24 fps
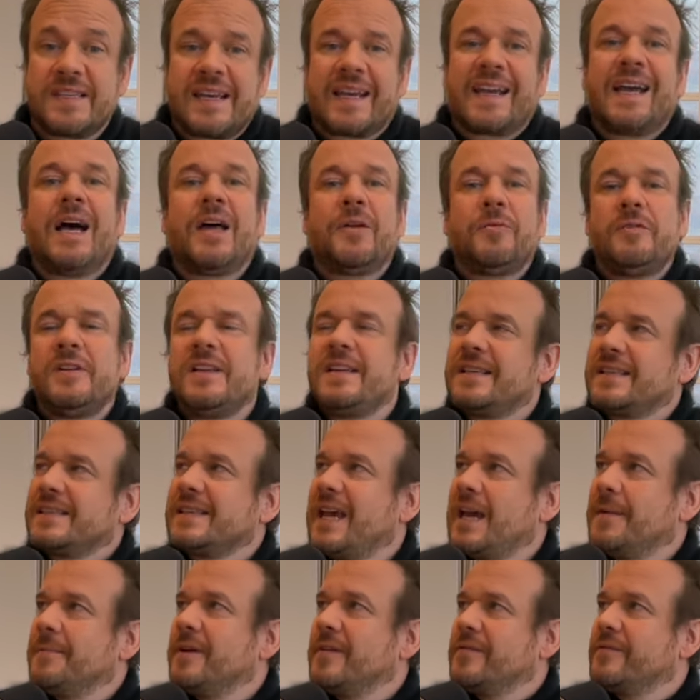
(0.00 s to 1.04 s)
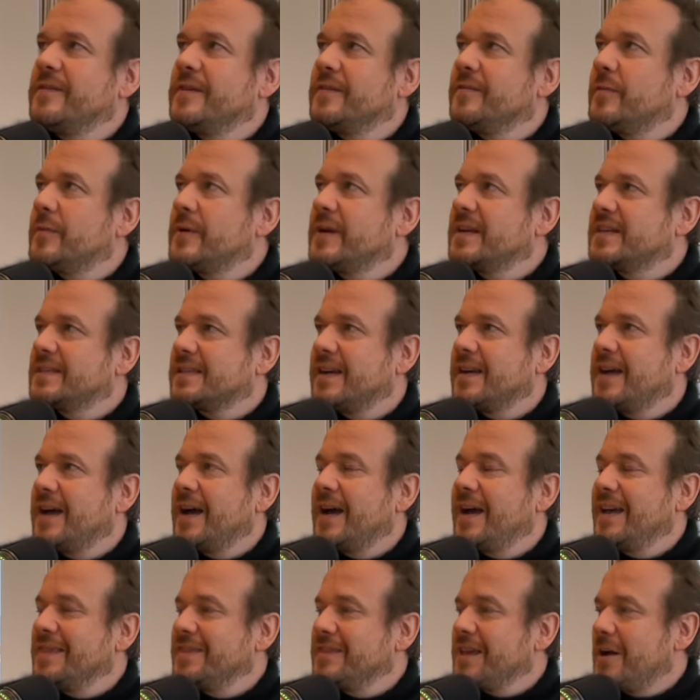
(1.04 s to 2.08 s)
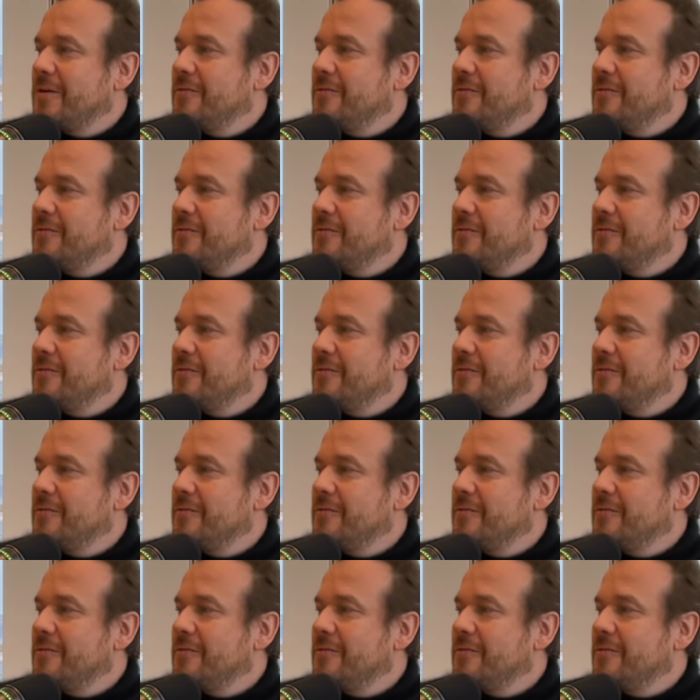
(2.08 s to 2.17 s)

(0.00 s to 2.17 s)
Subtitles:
I can't really say my favorite week because I